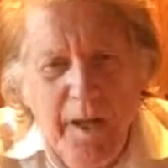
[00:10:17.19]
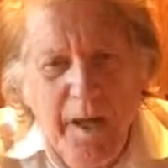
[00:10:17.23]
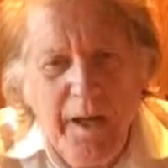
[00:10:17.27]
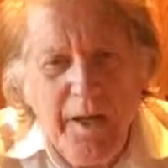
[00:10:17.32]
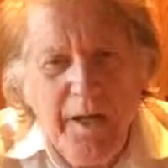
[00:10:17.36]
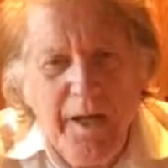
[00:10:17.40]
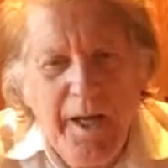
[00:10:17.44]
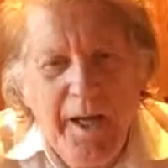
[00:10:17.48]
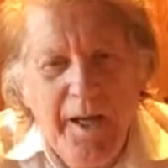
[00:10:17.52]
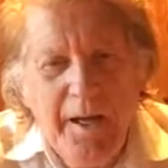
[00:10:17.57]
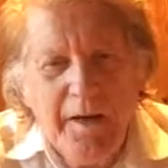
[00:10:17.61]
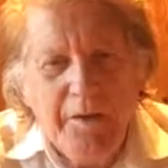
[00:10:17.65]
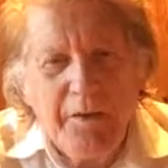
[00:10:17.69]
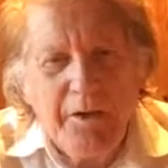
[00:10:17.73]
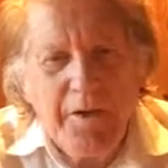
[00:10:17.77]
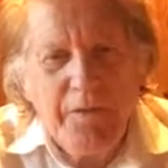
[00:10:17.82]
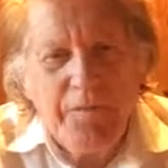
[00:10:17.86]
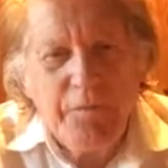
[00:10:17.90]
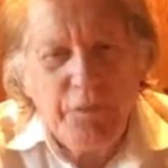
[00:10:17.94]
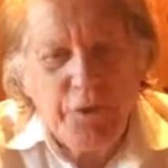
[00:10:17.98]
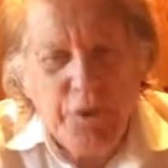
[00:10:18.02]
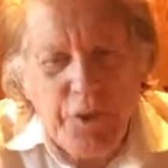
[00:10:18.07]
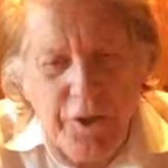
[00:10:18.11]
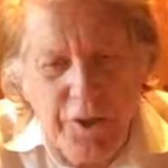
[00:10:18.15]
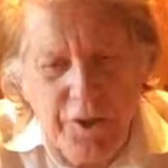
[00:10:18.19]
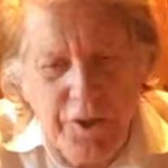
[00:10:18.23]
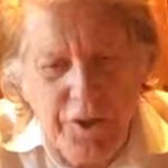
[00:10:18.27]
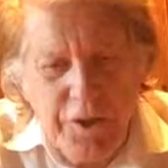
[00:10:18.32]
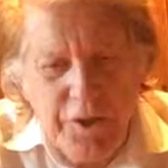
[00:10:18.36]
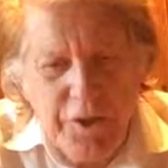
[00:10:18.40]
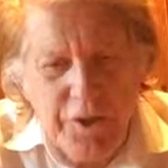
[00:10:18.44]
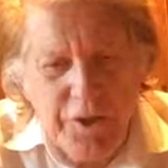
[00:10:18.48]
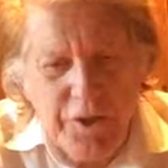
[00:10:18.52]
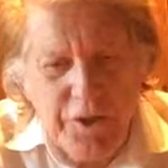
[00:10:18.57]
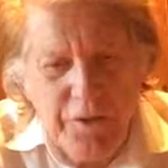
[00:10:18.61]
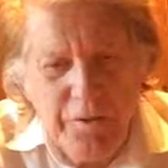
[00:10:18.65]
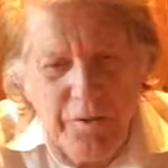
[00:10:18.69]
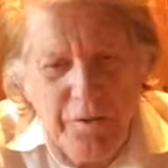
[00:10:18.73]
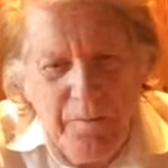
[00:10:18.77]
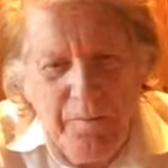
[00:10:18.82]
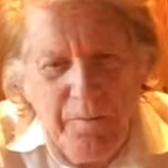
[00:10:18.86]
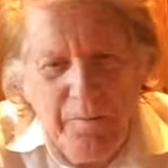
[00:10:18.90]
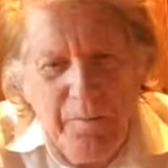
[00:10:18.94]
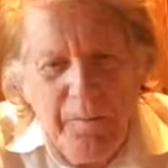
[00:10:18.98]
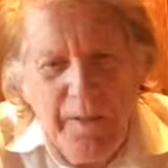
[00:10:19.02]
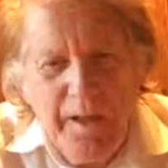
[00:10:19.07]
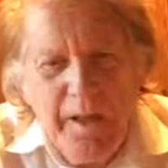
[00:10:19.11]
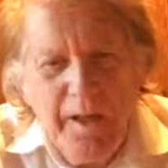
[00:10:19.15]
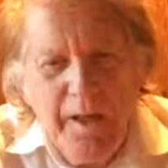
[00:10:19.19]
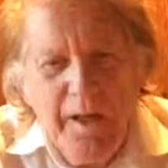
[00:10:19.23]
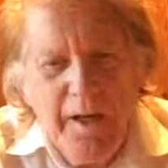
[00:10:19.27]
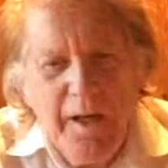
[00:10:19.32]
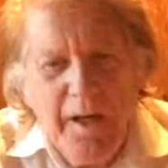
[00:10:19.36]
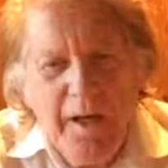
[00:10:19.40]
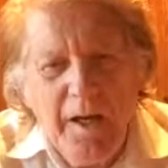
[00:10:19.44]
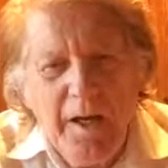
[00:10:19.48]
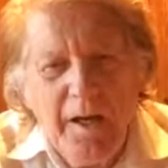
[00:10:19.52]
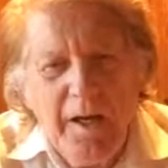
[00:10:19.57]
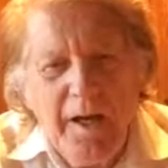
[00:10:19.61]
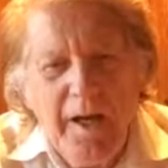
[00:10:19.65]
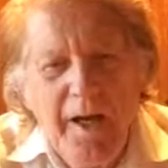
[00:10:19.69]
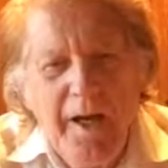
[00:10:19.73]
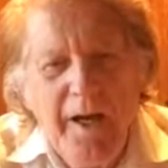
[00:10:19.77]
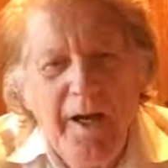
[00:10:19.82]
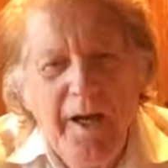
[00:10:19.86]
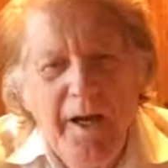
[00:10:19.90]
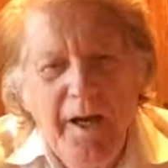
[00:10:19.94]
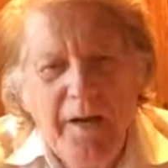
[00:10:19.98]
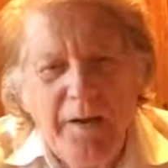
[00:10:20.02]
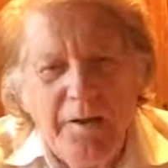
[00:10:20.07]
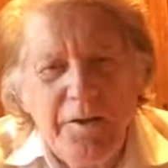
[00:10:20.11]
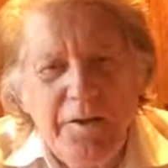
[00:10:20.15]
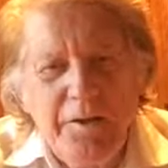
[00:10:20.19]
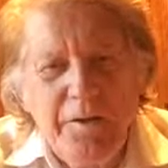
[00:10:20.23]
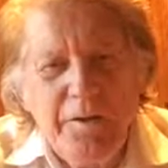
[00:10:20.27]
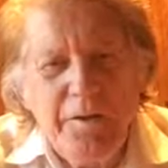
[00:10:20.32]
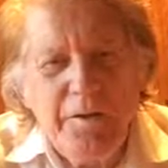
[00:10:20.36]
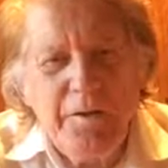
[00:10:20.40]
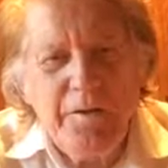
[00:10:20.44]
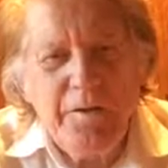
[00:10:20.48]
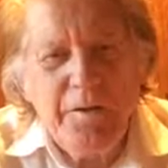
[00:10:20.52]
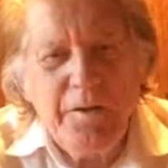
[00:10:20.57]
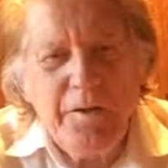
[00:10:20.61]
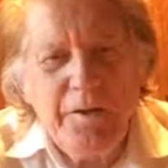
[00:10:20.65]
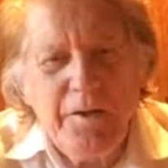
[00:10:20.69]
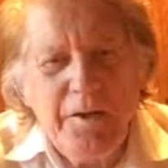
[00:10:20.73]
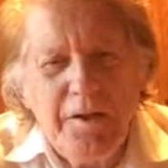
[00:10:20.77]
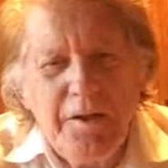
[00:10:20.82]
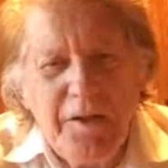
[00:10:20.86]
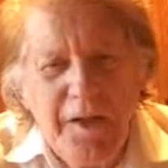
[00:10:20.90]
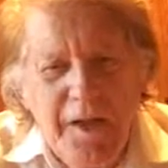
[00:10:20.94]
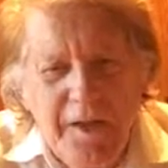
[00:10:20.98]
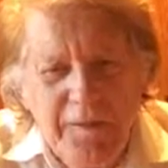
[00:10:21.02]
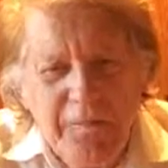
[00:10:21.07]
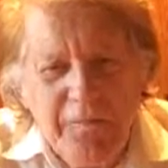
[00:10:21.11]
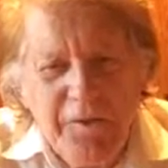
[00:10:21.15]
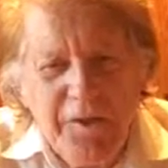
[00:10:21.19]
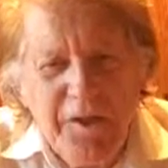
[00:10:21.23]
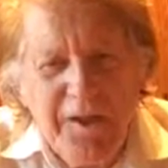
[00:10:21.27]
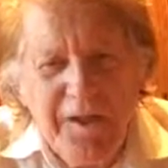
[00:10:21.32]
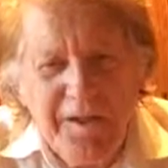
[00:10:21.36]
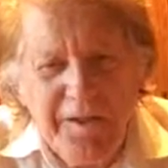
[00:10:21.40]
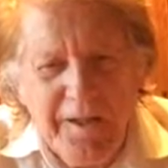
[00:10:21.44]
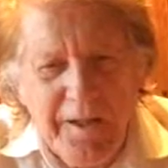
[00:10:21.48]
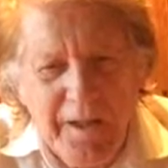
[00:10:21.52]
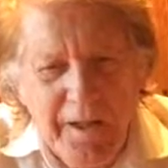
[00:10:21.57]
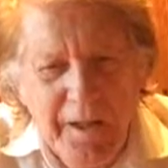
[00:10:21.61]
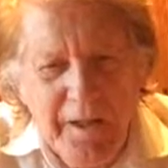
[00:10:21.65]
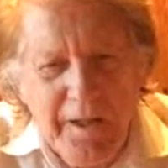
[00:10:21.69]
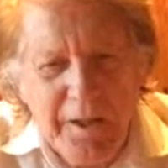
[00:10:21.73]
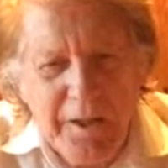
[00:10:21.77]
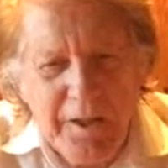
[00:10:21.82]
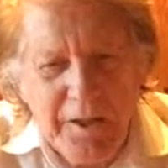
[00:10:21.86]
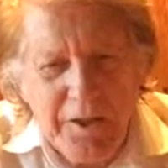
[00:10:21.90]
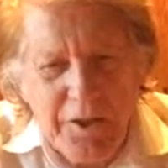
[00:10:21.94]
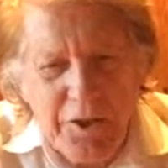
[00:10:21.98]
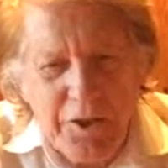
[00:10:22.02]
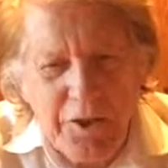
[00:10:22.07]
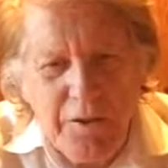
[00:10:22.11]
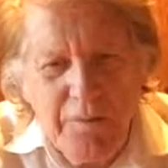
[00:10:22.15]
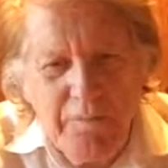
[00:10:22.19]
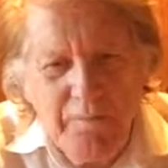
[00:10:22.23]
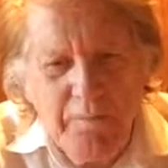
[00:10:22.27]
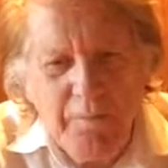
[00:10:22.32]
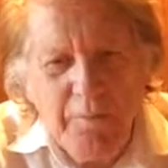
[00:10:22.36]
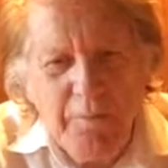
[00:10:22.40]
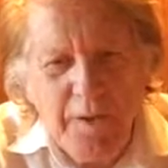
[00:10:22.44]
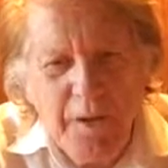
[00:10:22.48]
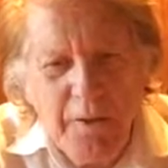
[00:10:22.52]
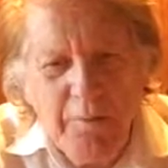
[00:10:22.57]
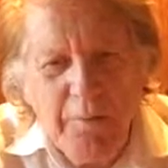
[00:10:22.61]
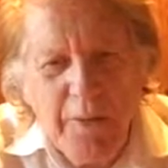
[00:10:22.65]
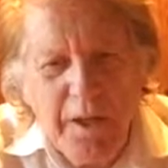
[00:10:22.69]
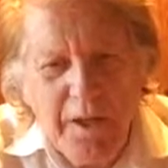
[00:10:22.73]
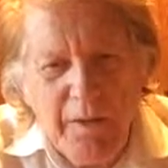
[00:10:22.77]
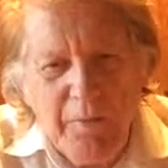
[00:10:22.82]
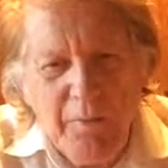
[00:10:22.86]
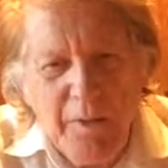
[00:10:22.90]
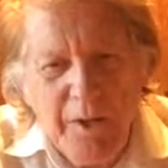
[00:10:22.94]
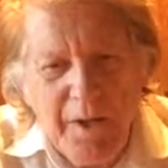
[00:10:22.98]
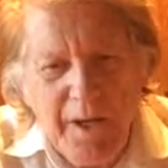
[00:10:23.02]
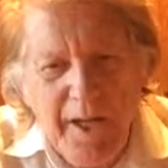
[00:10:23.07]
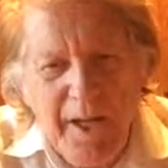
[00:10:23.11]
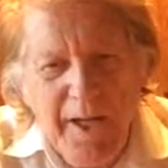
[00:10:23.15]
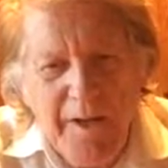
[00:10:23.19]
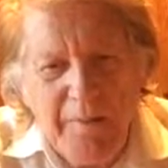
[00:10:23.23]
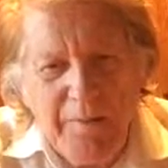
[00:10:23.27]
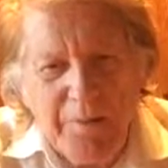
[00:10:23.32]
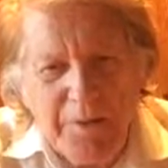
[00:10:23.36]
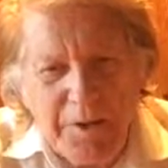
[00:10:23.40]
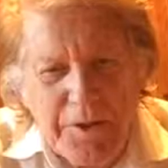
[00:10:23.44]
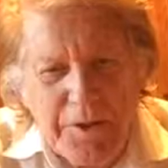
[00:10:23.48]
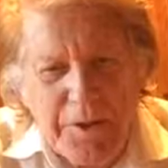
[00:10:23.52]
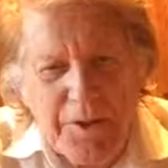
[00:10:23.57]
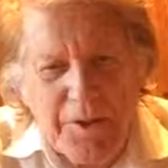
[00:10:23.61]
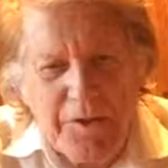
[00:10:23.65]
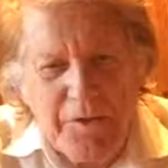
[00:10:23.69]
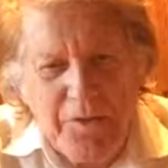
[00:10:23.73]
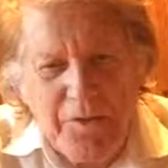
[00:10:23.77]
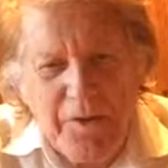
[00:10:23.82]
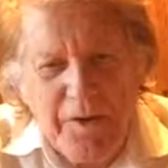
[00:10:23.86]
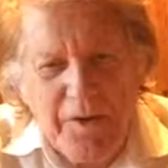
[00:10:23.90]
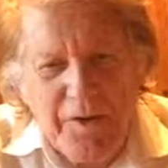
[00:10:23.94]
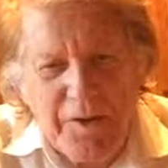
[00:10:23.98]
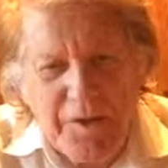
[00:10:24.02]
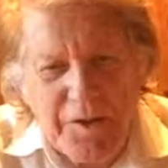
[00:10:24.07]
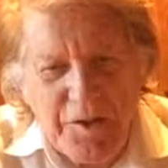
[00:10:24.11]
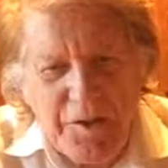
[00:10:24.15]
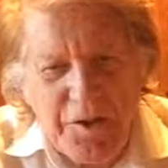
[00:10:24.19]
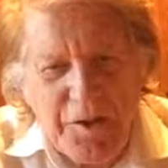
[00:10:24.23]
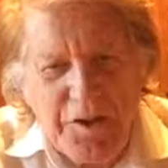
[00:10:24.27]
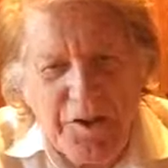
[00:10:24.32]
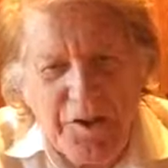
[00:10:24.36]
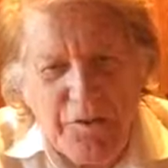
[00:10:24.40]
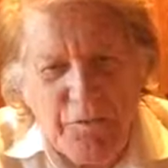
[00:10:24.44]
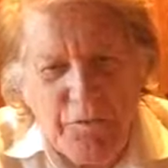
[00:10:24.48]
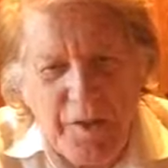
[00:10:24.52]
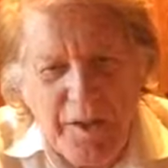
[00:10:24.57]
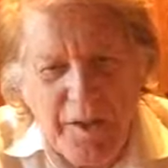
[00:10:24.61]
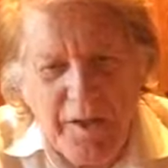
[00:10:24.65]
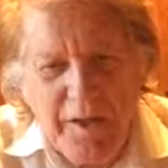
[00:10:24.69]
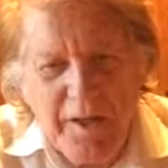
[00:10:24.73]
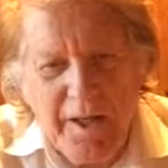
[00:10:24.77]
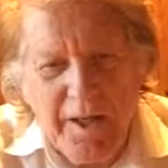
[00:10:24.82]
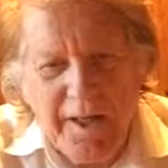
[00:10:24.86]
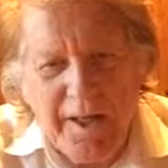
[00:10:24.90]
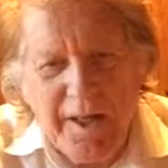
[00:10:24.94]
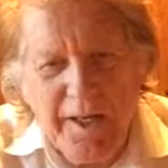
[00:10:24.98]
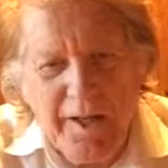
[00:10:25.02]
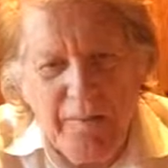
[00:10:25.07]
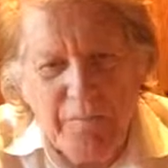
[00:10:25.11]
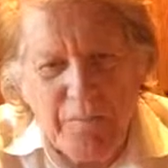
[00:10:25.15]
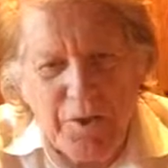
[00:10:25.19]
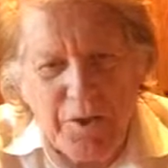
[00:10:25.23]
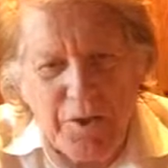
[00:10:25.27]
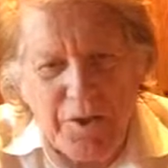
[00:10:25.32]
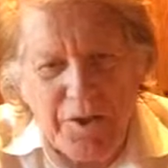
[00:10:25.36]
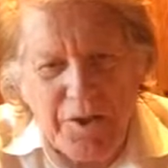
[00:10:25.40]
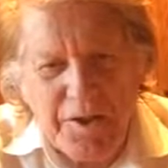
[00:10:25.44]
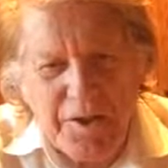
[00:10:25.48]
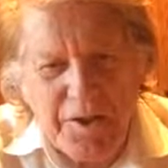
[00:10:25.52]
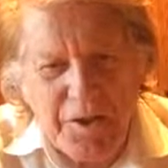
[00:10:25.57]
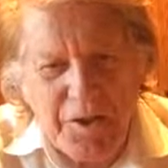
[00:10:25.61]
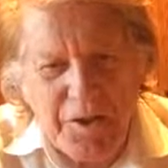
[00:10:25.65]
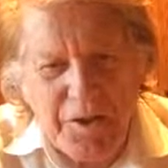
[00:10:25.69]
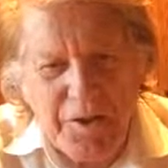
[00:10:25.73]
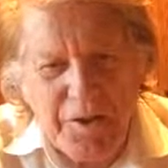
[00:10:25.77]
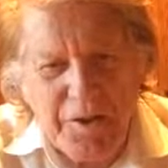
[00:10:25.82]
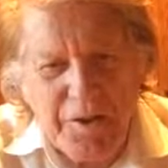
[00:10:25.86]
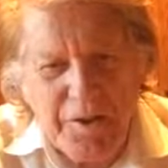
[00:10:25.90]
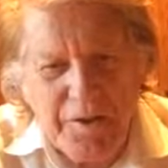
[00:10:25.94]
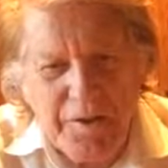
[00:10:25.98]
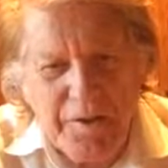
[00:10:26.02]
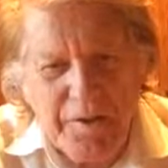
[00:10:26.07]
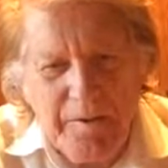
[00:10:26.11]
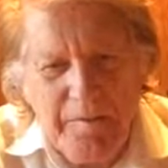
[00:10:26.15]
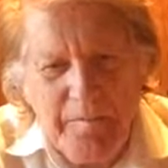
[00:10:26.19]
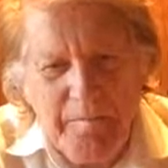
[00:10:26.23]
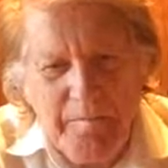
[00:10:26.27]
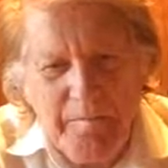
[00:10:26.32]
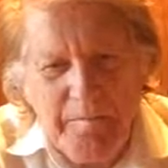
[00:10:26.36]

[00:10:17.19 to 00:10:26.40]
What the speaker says: and how they've treated you and how you're left in the lurch no matter what happens as far as these red light cameras are concerned.